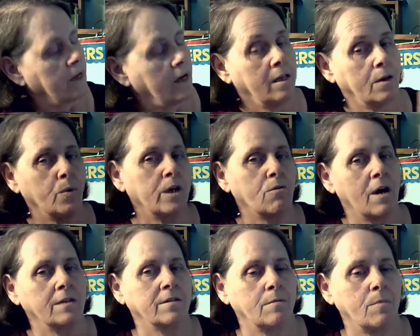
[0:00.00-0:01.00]
And then we
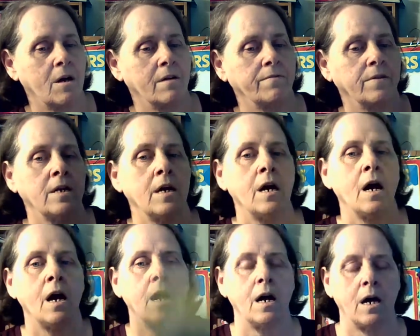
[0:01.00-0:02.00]
crossed them off.
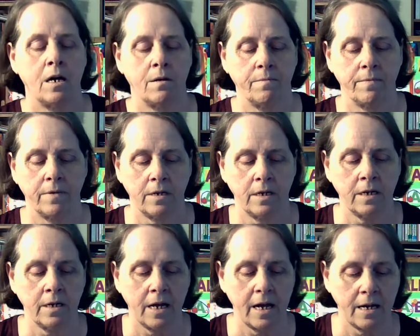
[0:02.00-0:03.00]

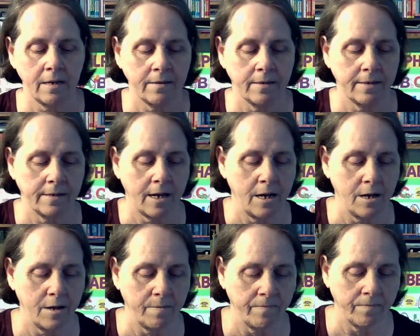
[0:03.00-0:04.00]
It has
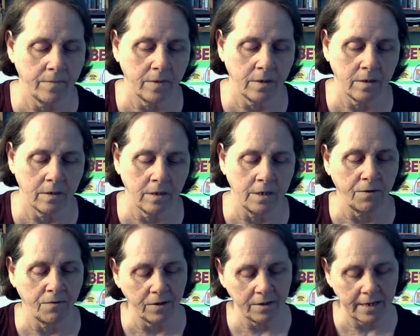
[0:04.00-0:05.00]
the
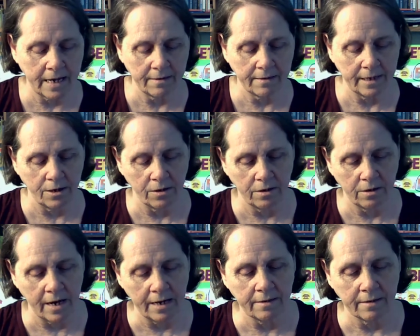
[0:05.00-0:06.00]
different states here in the
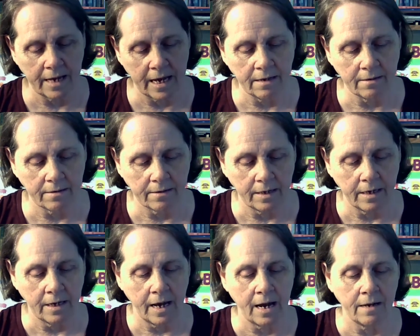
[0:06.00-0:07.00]
United States.
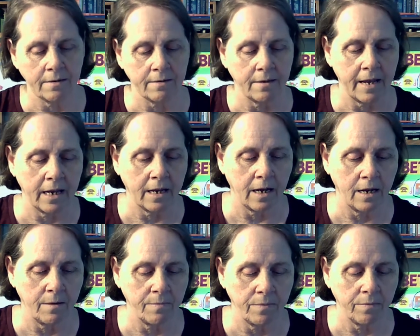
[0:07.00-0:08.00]
It has like,
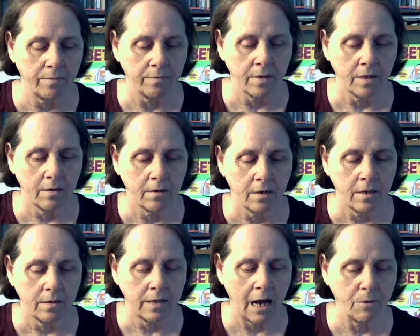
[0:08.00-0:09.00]

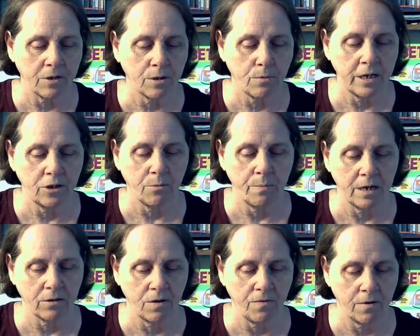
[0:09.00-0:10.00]
that was the region
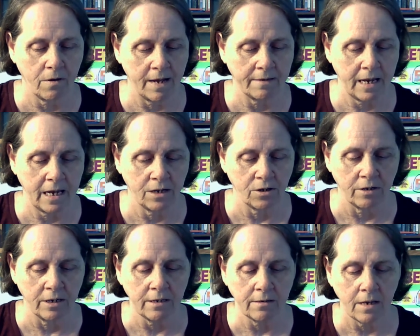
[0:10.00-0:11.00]
puzzle for Los
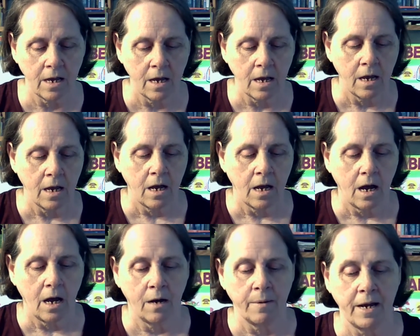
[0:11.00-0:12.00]
Angeles.
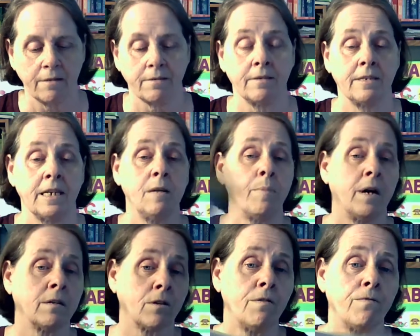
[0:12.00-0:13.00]
It has a city
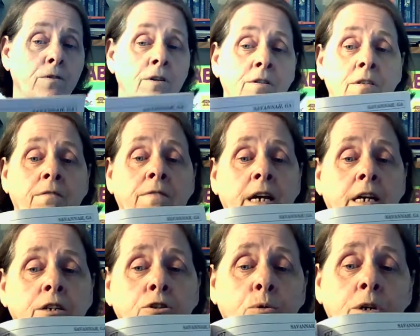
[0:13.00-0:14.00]
puzzle for
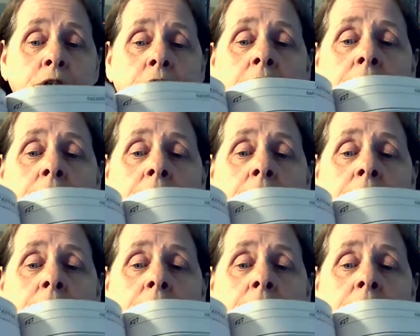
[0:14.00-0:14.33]
Savannah, Georgia.